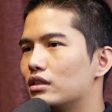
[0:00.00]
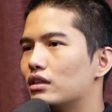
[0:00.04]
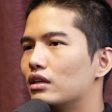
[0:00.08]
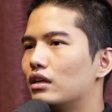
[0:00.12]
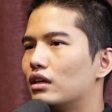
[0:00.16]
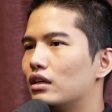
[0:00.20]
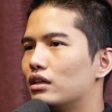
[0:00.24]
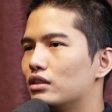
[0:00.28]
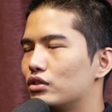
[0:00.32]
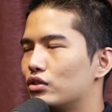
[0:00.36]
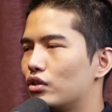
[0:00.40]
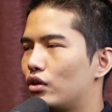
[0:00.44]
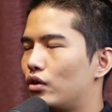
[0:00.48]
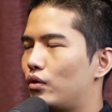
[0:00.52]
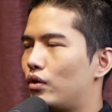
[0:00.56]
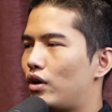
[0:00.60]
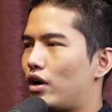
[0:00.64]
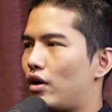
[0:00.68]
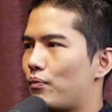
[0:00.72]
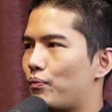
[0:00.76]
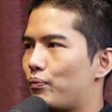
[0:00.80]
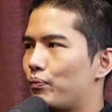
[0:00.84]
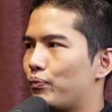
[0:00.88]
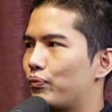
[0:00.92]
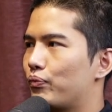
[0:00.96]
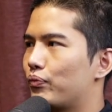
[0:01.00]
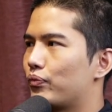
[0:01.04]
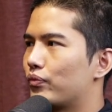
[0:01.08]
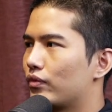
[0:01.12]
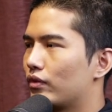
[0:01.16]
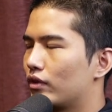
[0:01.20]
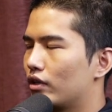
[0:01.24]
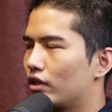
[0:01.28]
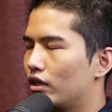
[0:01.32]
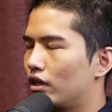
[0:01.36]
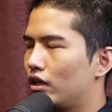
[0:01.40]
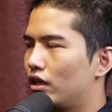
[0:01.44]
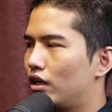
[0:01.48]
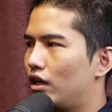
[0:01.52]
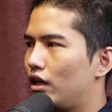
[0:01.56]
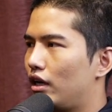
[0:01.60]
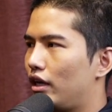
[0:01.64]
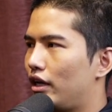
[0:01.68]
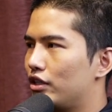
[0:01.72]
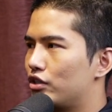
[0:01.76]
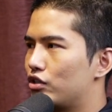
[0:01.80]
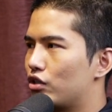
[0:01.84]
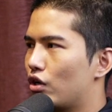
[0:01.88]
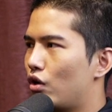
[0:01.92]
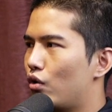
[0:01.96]
So
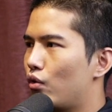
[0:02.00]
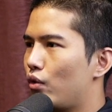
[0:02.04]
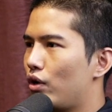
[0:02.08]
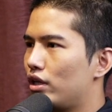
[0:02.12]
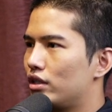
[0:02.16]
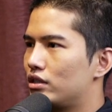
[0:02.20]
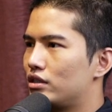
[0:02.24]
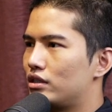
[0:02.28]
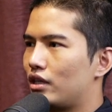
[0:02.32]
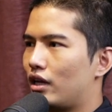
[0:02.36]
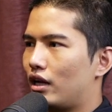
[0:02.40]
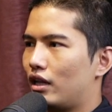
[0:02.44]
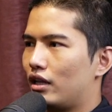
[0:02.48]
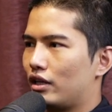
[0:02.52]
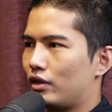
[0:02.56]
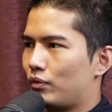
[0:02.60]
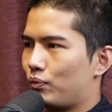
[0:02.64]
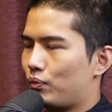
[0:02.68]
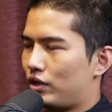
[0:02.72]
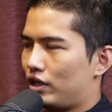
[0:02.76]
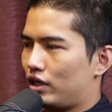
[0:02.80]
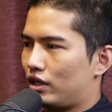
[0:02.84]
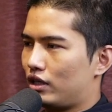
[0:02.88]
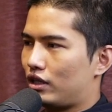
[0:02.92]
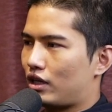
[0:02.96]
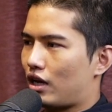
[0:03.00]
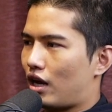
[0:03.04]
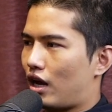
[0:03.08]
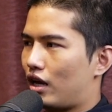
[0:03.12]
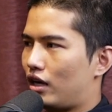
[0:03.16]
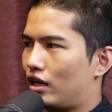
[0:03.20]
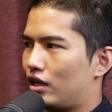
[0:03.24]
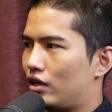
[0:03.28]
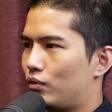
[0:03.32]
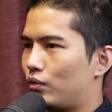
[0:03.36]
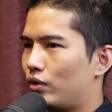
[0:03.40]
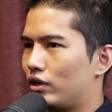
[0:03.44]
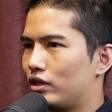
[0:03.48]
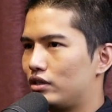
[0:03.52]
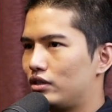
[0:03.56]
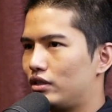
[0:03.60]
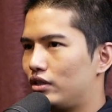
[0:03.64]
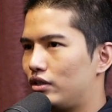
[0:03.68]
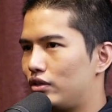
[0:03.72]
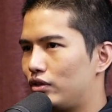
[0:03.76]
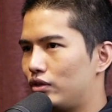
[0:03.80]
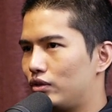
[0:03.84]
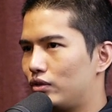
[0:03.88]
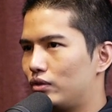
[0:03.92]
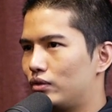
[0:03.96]
it's always telling me kind of what to
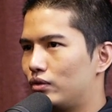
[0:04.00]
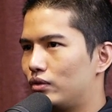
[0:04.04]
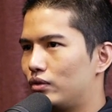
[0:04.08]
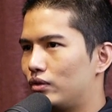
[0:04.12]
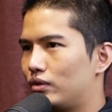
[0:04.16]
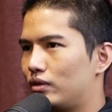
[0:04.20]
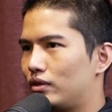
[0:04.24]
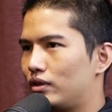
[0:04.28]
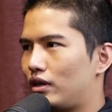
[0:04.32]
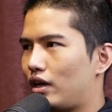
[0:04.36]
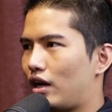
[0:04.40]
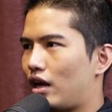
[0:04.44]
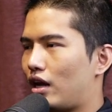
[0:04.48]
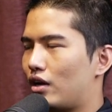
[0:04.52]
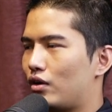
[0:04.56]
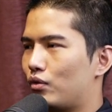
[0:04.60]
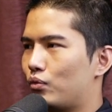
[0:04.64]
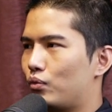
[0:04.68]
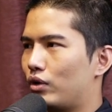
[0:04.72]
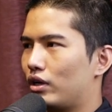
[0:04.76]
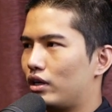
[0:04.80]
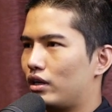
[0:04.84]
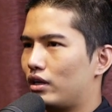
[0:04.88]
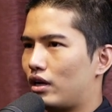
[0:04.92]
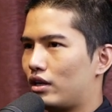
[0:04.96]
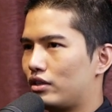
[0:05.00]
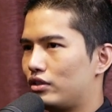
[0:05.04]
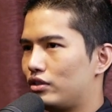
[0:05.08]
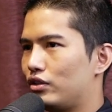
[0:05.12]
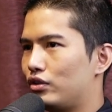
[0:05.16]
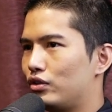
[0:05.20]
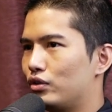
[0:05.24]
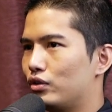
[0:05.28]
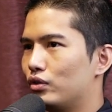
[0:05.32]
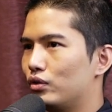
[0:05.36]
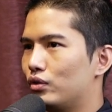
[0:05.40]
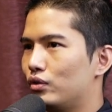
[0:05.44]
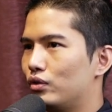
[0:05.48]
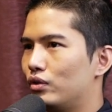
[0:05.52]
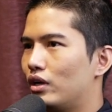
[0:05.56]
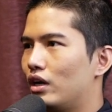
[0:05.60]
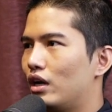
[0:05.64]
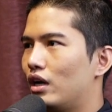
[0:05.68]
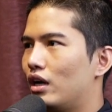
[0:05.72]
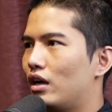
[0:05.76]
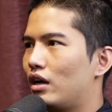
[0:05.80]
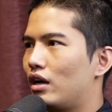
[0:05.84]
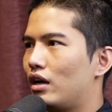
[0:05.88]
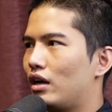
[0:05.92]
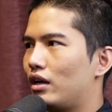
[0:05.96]
do and what not to do
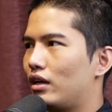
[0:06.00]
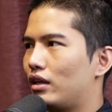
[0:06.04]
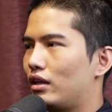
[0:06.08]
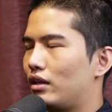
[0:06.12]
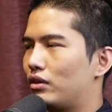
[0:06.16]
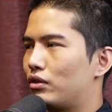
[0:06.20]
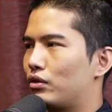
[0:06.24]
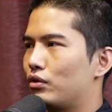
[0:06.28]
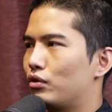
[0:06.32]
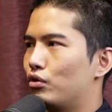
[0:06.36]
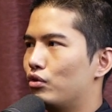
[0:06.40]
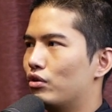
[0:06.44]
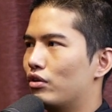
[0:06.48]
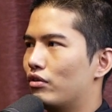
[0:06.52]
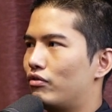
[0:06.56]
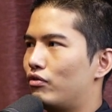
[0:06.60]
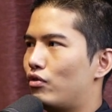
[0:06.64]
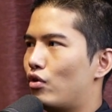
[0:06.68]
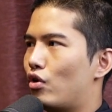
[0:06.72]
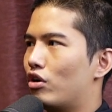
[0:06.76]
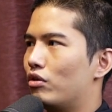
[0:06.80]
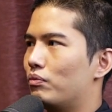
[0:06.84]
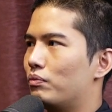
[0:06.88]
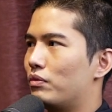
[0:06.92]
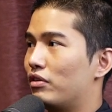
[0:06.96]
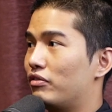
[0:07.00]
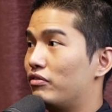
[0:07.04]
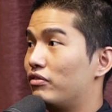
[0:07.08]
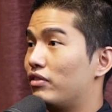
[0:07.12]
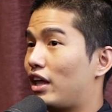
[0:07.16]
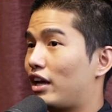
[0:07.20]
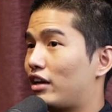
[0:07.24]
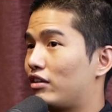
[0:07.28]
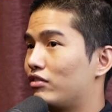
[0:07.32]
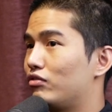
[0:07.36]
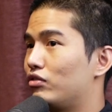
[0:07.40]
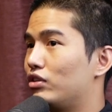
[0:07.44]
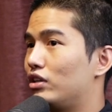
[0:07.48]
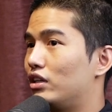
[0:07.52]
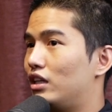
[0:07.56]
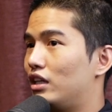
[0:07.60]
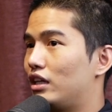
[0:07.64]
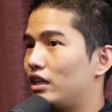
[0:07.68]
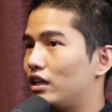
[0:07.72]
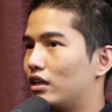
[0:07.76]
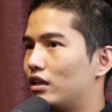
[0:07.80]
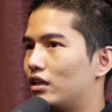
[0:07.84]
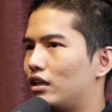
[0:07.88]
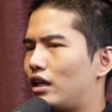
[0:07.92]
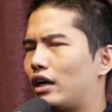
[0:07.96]
through the form of like feeling.
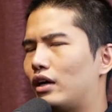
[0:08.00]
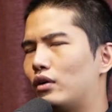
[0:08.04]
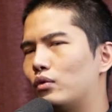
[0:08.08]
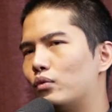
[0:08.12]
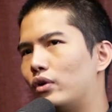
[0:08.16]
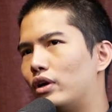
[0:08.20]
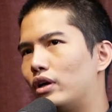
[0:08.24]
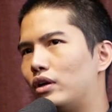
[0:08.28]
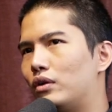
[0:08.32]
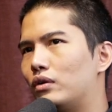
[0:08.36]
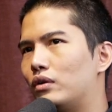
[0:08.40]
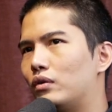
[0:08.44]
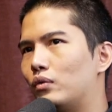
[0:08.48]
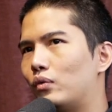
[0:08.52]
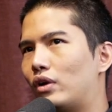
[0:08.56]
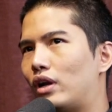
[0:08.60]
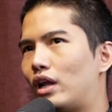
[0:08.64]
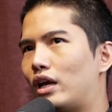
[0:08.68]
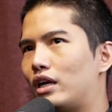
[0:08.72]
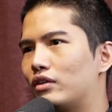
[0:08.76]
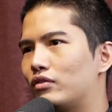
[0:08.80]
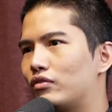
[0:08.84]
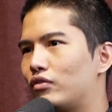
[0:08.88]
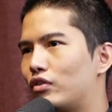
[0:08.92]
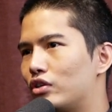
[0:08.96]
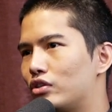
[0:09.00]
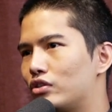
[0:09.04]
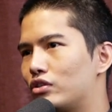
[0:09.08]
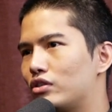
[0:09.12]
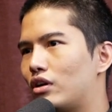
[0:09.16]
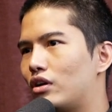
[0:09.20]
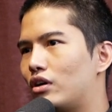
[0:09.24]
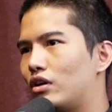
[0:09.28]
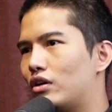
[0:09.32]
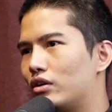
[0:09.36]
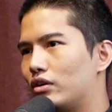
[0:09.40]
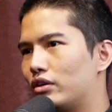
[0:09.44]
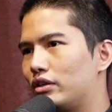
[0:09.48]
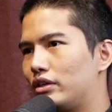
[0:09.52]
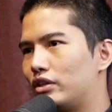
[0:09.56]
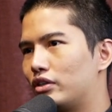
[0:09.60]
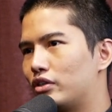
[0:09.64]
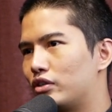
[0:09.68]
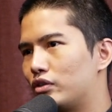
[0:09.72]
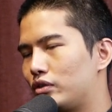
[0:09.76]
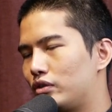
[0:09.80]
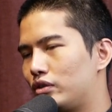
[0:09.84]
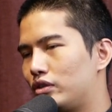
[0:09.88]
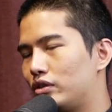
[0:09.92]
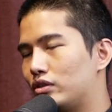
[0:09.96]
Like when I first saw
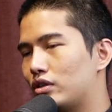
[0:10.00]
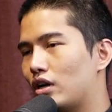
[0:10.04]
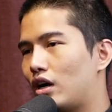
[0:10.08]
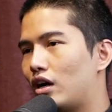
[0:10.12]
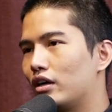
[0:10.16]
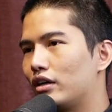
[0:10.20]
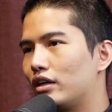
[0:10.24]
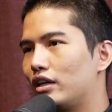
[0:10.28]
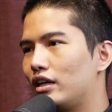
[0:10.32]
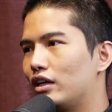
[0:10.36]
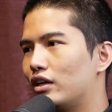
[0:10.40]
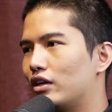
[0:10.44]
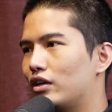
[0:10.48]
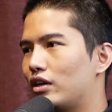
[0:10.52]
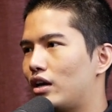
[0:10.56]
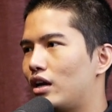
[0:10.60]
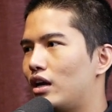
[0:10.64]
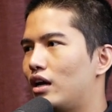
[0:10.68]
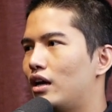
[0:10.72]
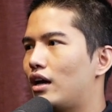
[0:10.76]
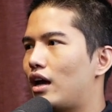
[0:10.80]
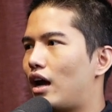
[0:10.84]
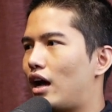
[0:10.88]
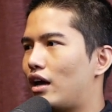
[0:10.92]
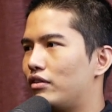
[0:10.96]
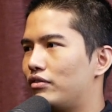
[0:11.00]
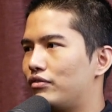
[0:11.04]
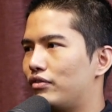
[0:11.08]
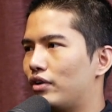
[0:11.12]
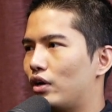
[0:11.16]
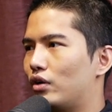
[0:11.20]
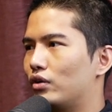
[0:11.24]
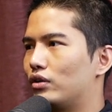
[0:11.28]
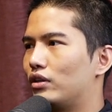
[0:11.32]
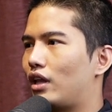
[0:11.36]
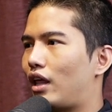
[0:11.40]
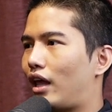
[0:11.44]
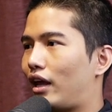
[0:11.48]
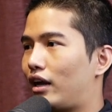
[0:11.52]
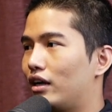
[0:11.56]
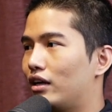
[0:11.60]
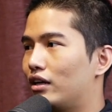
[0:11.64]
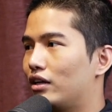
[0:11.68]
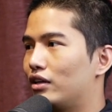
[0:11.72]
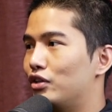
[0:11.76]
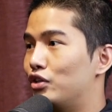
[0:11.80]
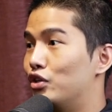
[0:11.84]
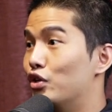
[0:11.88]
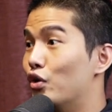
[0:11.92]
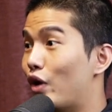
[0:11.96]
you talking, I felt like,
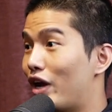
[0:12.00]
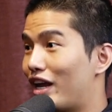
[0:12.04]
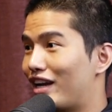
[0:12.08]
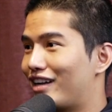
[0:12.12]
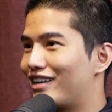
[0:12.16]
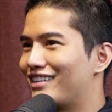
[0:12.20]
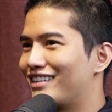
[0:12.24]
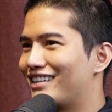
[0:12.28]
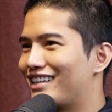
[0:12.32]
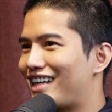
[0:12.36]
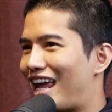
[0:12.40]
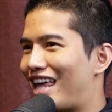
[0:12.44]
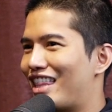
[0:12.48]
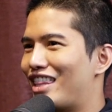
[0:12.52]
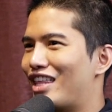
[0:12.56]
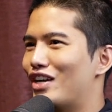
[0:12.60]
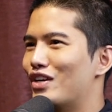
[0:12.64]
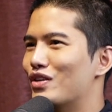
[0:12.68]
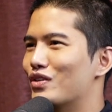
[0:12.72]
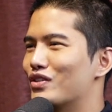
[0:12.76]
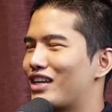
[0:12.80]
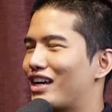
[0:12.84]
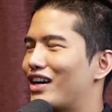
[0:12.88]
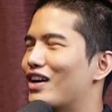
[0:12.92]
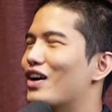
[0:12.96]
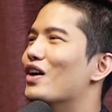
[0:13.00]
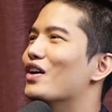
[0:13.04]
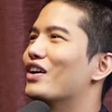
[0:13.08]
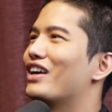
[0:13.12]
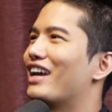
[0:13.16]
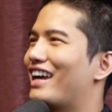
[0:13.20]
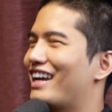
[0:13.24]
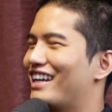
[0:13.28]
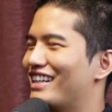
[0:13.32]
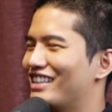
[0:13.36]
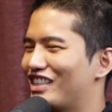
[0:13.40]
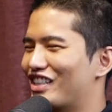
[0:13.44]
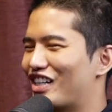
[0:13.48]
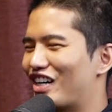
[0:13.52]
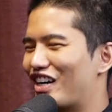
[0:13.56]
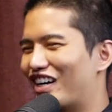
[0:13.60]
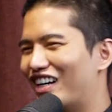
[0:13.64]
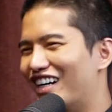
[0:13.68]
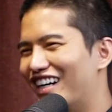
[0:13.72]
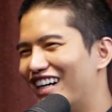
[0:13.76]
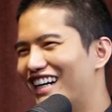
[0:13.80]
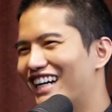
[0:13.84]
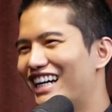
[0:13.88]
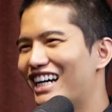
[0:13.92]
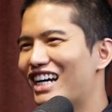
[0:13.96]
do it. And then it was like, okay, sure.
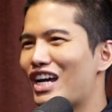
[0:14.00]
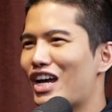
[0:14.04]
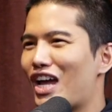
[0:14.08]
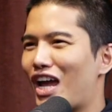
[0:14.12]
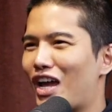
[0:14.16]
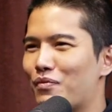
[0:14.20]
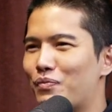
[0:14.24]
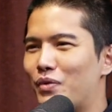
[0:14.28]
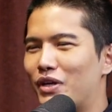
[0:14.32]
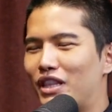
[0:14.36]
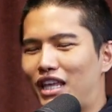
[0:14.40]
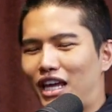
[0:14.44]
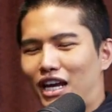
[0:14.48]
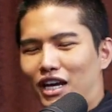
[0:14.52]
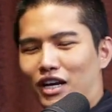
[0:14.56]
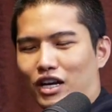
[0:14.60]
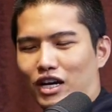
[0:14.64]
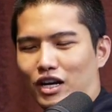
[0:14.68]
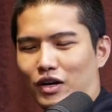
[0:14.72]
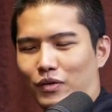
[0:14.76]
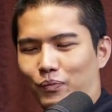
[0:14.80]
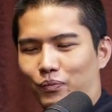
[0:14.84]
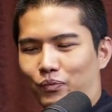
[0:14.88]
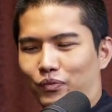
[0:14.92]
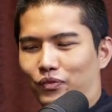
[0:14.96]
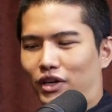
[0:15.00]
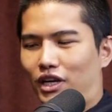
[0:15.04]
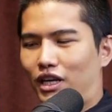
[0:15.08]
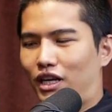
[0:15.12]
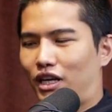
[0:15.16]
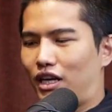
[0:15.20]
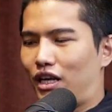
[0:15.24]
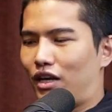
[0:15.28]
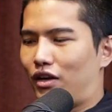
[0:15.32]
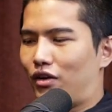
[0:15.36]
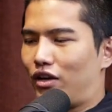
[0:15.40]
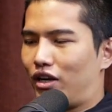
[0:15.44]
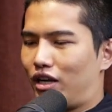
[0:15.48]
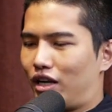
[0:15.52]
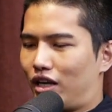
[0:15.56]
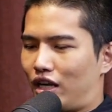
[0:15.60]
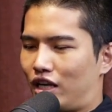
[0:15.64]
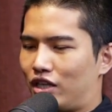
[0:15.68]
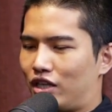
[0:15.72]
But then it's